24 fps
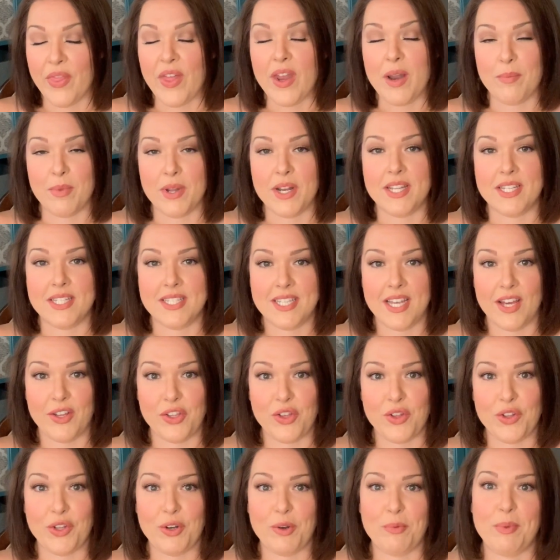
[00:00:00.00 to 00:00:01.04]
I'm going to tell
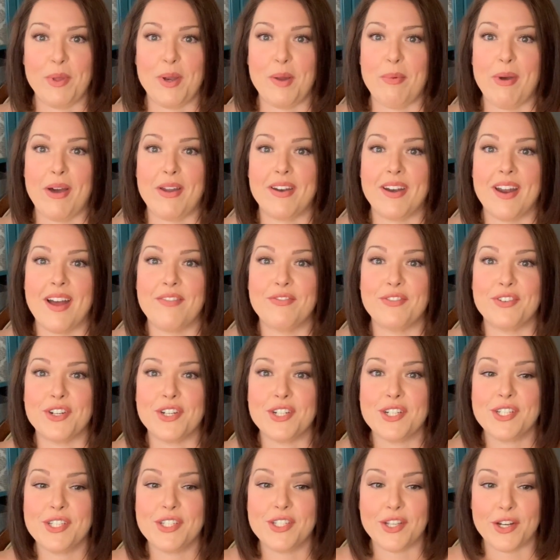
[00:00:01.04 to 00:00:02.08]
you a little bit about it
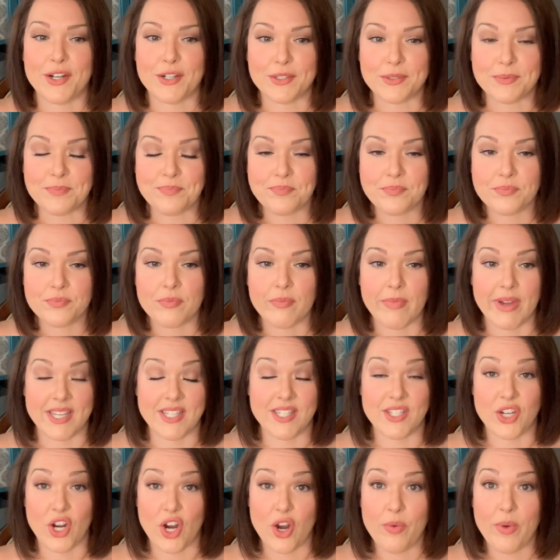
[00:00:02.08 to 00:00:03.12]
after. So my
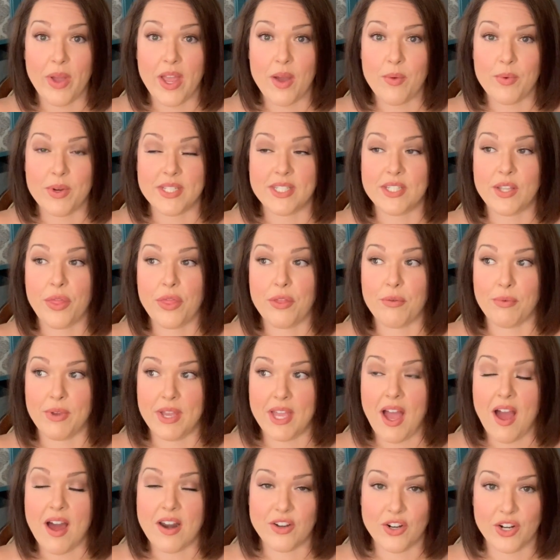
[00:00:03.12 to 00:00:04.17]
start weight was
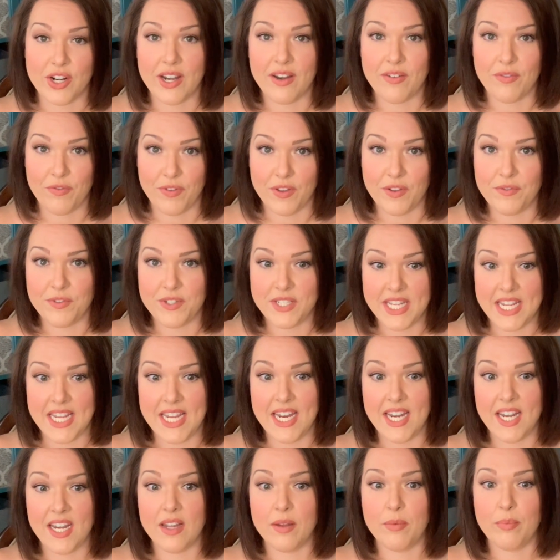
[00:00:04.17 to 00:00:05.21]

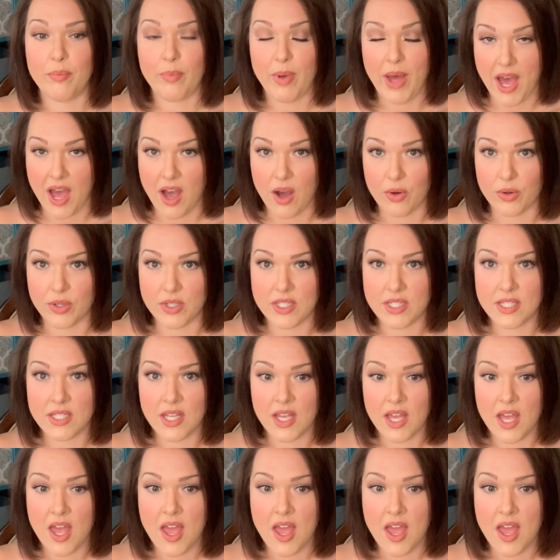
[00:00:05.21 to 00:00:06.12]
315 pounds.